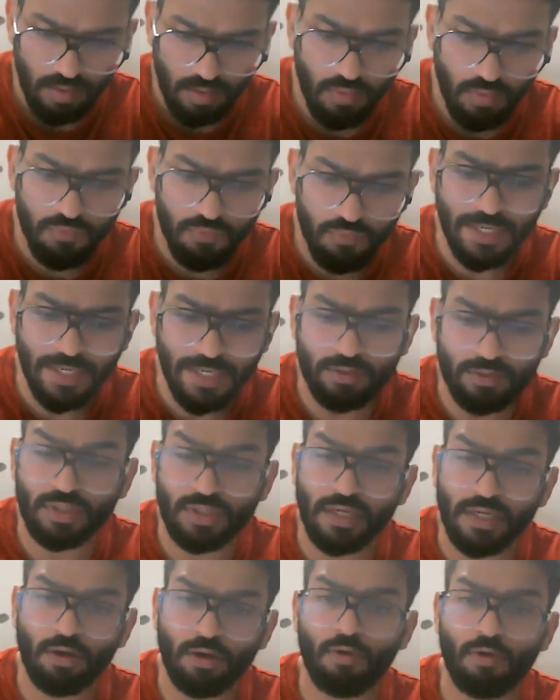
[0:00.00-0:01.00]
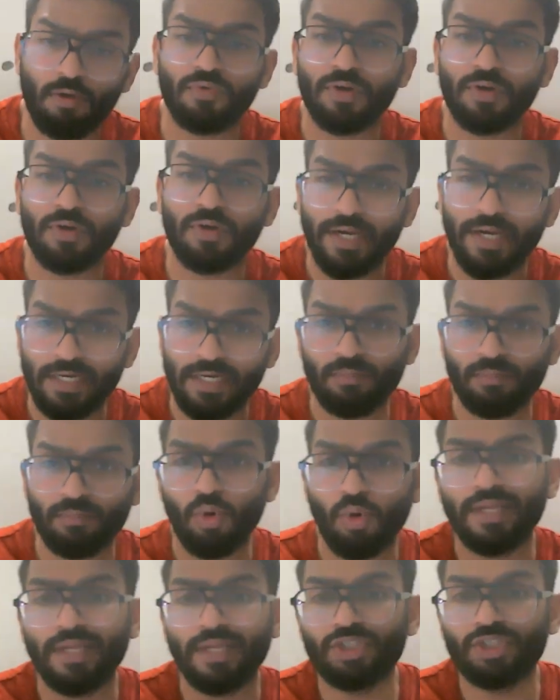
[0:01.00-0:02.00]
we need to think of creating
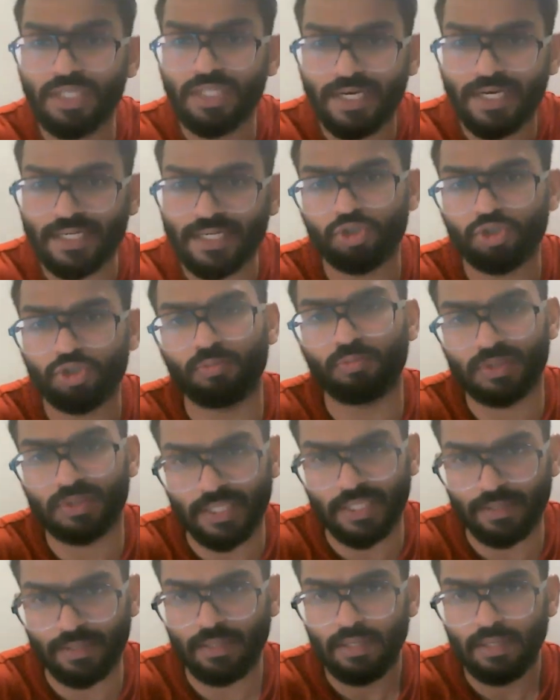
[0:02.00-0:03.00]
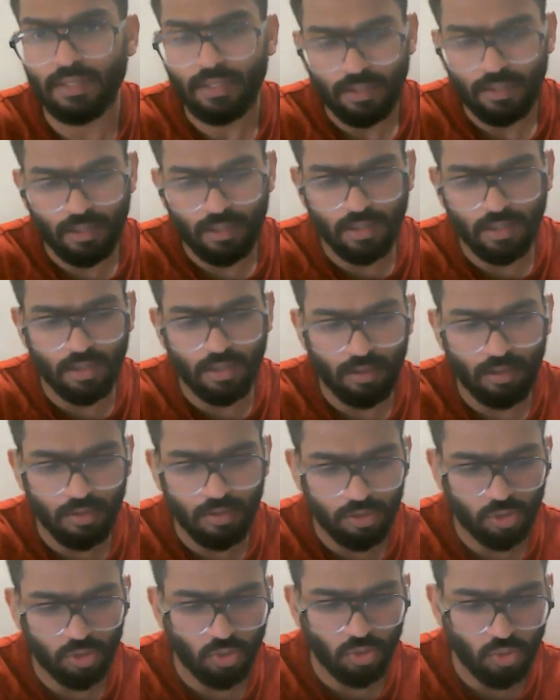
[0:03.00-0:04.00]
more engineering jobs then,
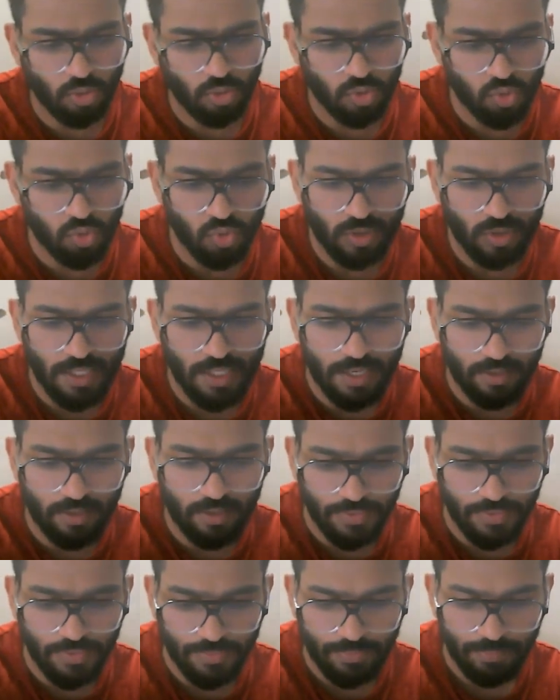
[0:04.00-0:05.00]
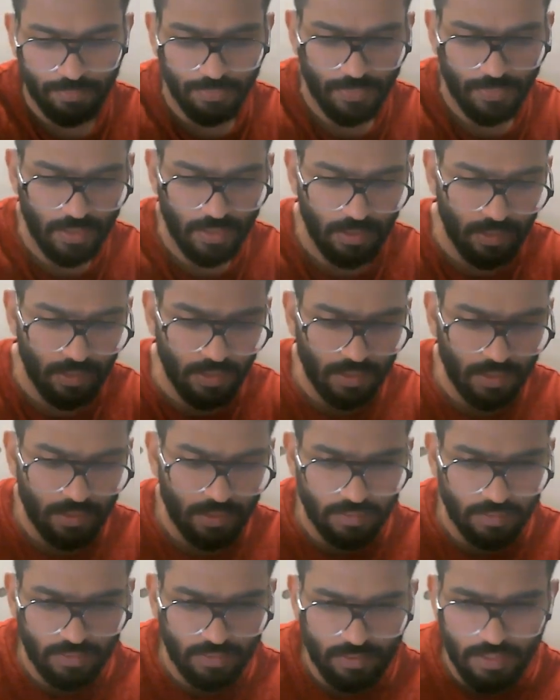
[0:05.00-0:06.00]
to suit their career.
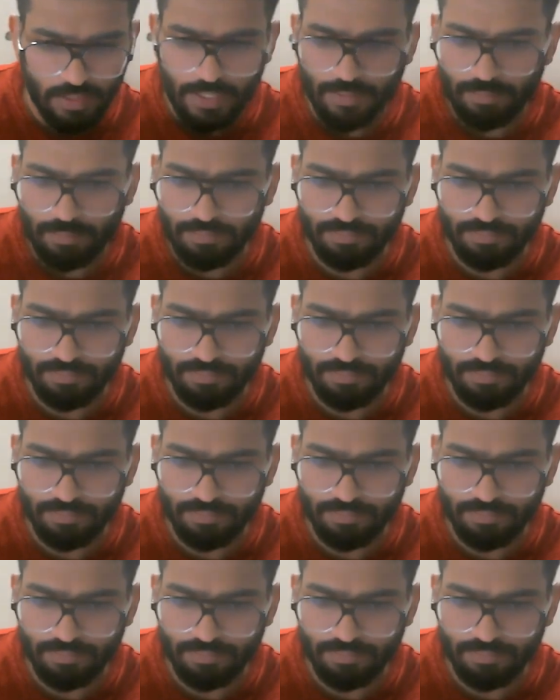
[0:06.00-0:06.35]
Then